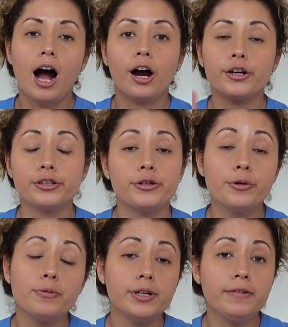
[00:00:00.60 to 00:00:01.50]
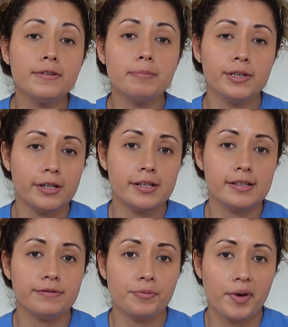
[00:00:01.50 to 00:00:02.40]
Are you one of the
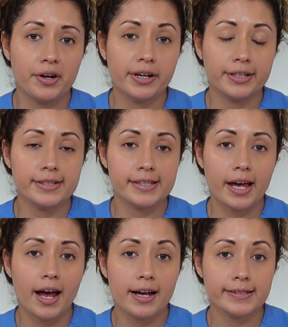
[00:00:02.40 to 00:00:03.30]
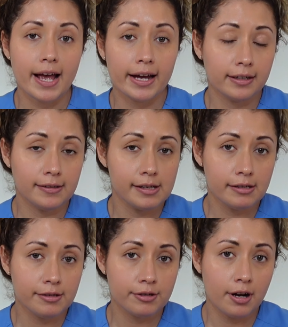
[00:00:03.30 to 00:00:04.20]
millions of Americans that has high
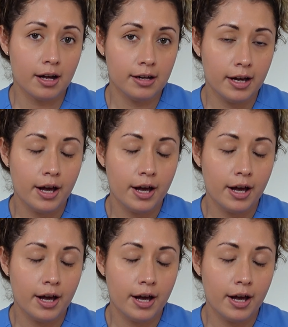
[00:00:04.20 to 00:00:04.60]
cholesterol?